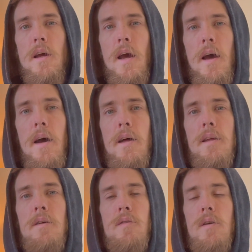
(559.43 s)
and
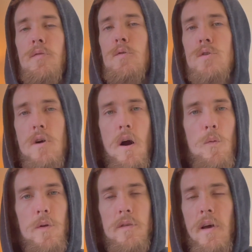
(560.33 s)
even if you
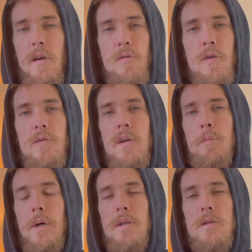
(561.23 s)
start with 10 to
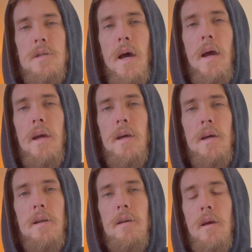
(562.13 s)
15 minutes a day,
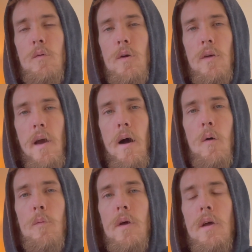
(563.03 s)
it can really
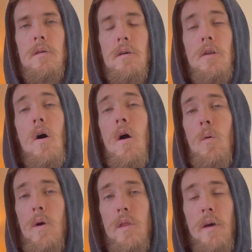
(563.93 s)
help, along
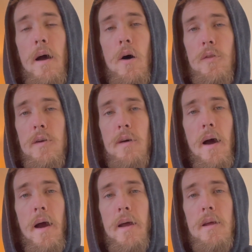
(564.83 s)
with a healthy
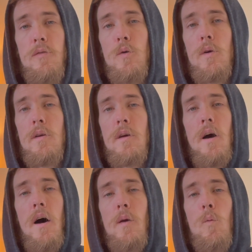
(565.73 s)
diet. If you can
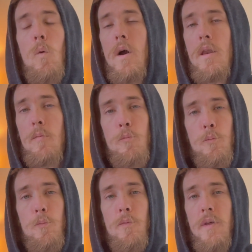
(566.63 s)
cut one
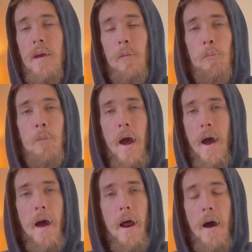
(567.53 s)
thing
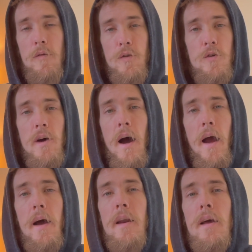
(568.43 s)
bad out of your
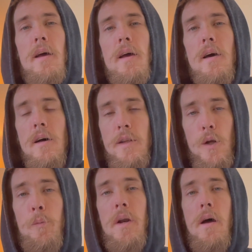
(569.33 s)
diet, a
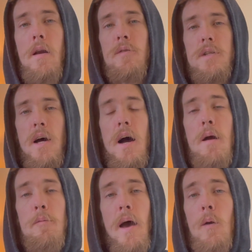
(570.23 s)
little bit at a
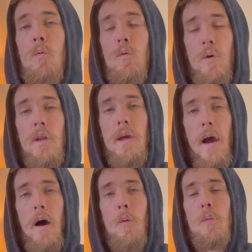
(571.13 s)
time, that will really
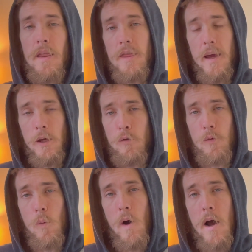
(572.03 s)
help. Thank you
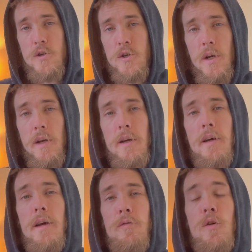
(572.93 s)
for watching.
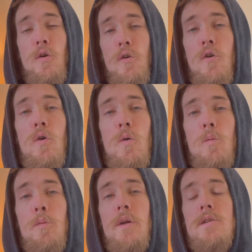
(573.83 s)
If you're new,
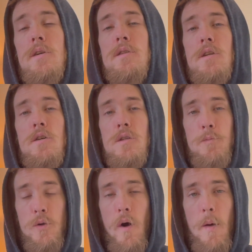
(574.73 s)
please consider
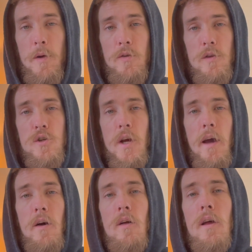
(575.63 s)
subscribing to the
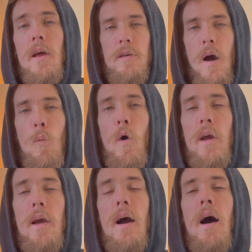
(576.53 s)
channel. I'm
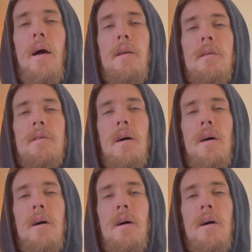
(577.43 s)
working on